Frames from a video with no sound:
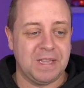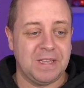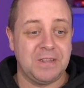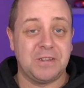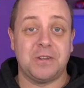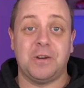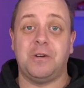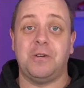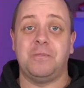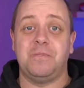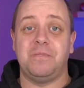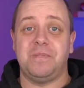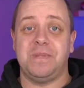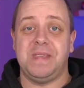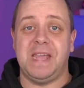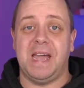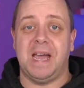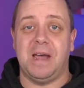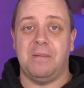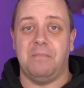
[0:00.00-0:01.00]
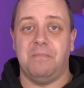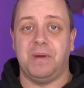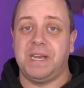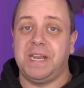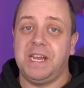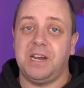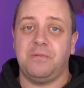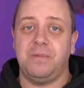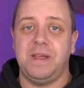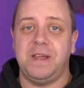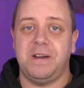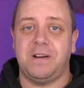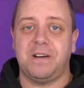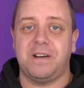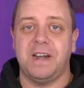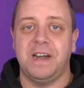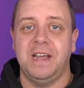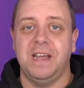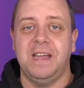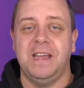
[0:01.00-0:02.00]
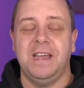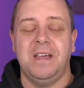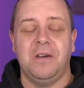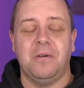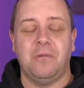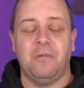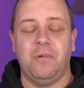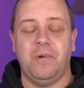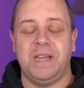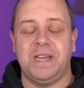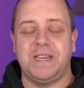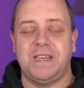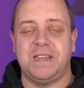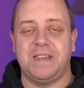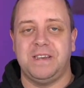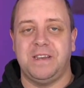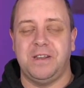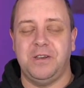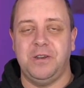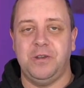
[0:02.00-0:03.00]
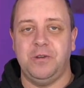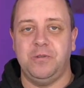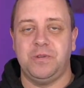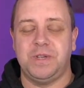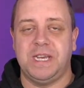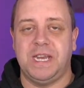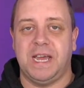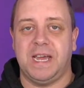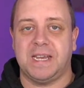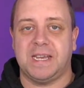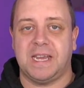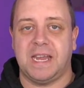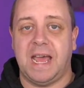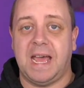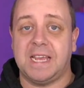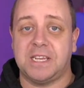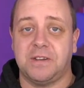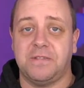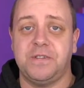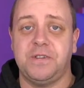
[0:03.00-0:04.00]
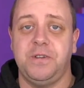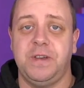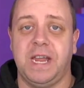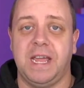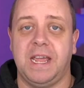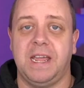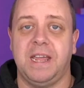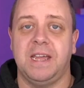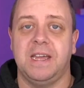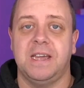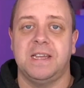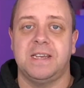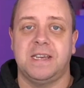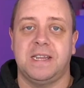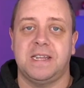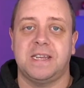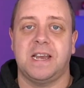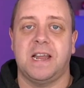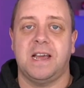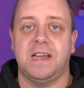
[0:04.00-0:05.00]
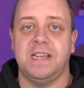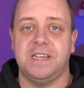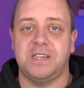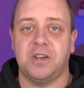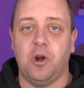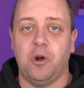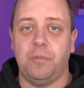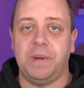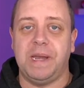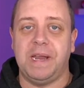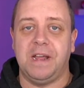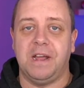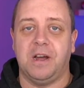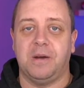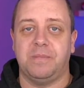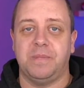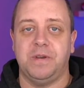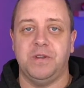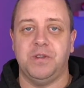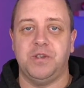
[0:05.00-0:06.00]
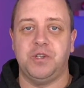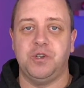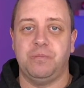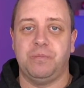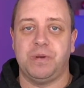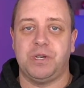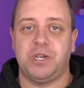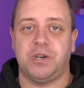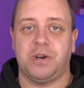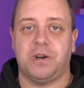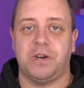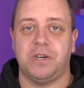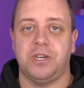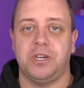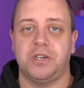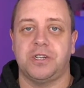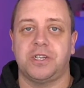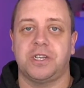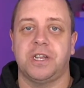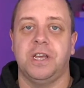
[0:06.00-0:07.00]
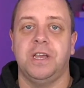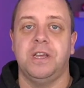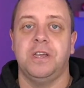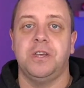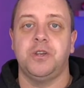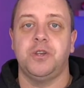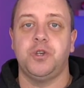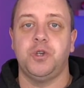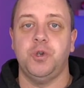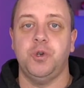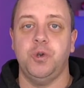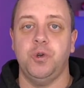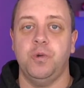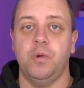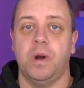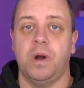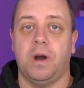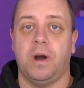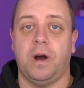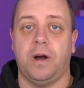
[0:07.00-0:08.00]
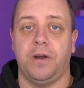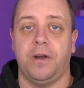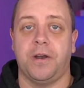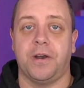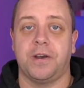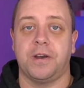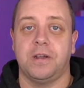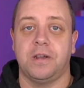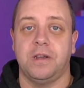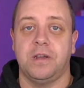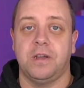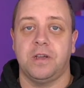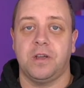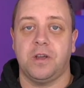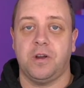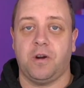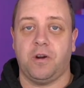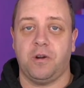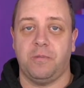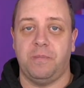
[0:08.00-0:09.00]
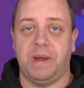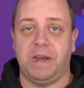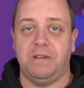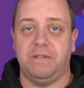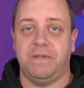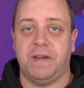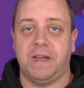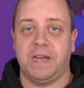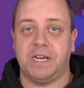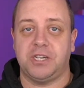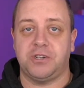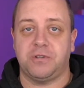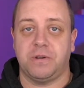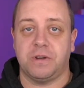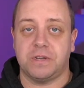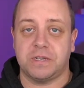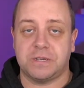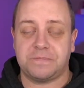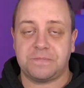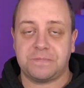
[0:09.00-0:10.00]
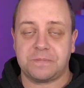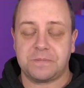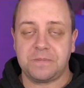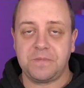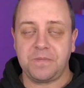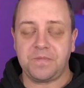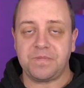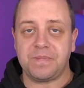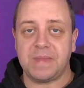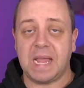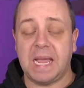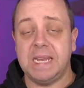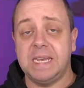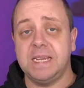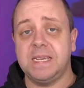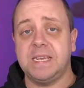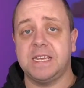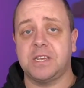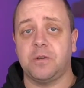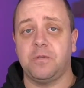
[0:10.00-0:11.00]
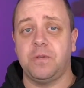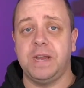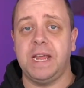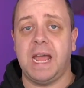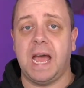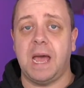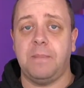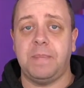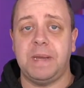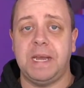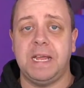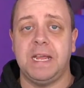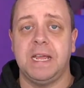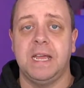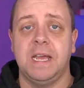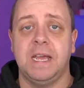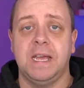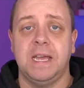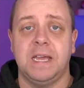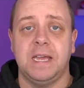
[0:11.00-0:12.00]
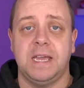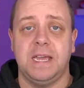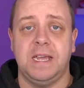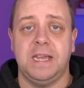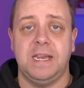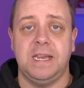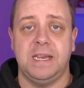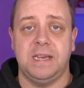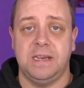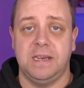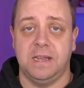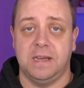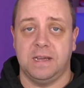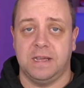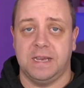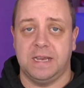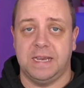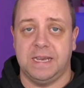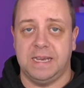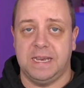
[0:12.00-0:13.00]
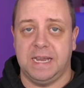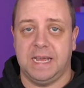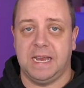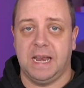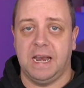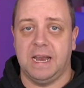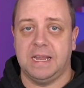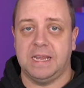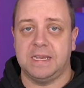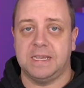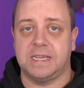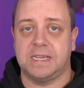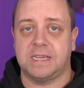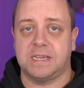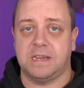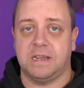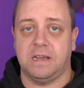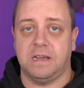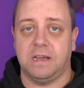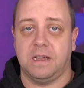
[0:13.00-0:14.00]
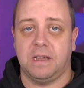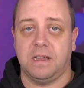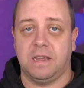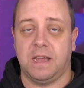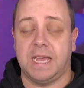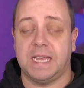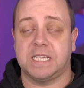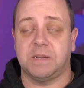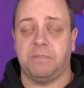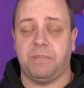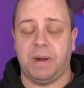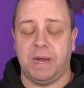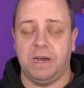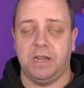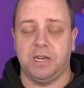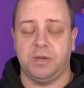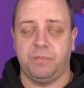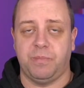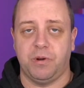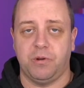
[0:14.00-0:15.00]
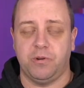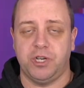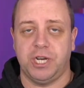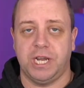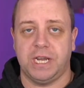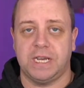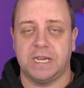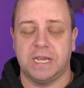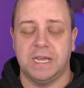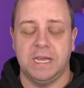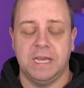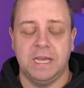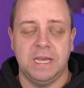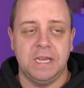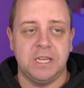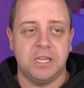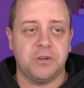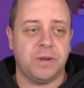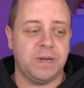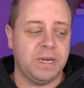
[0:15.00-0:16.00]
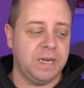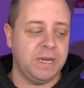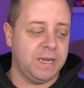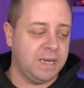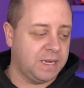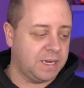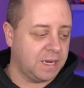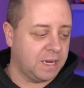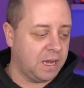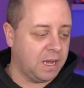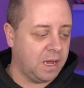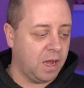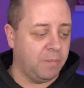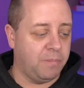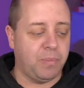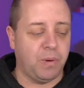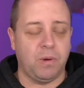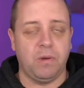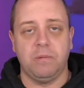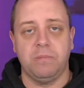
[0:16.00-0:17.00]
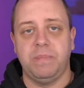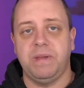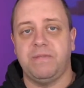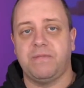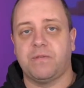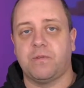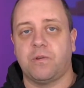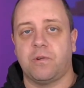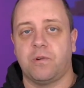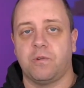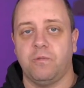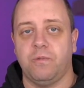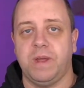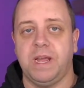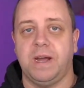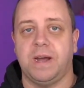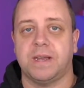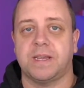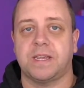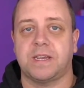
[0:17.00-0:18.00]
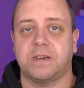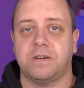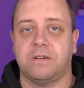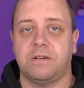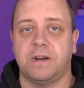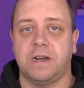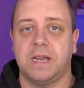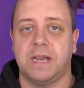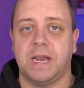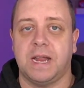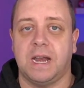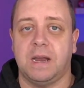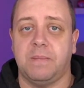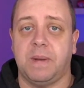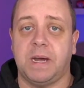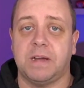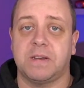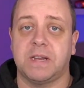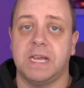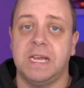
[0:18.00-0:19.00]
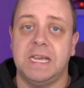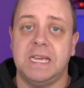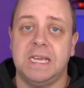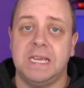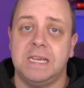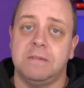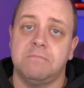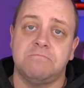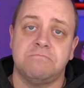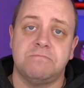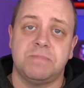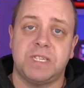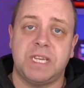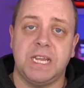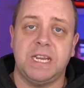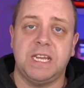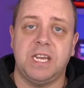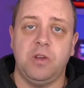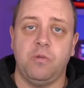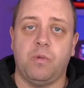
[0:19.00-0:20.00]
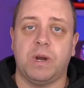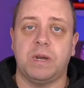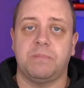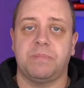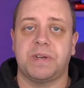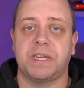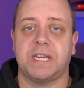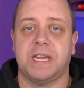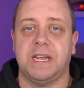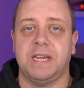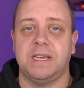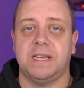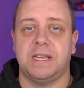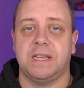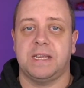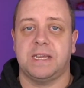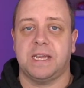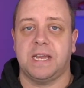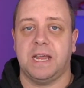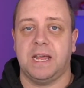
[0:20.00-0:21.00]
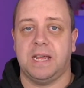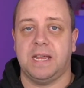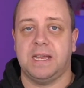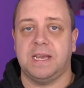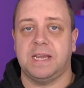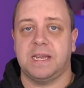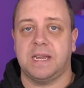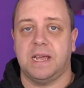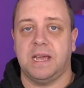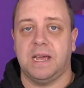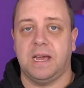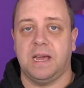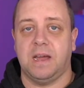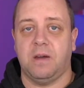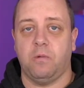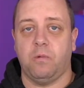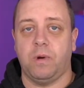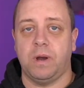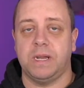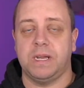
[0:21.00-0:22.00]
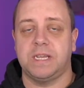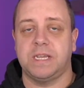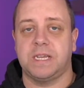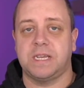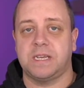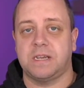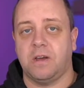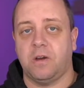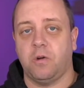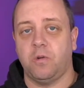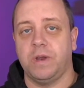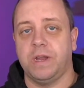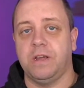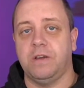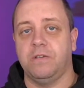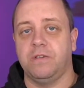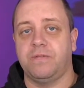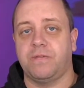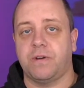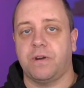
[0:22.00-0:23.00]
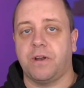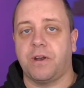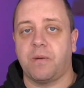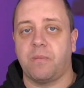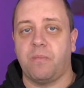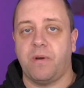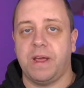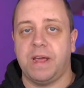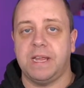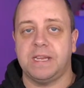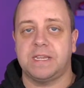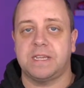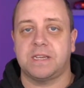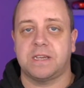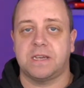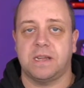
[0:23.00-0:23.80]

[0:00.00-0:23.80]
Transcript: So yeah, but here we are with the news that as of today, Tesla is opening up the superchargers to other car manufacturers. And this is only happening in the Netherlands as a pilot project. So I did a poll before we got started, and about 61% said, well, it's only good for other brands.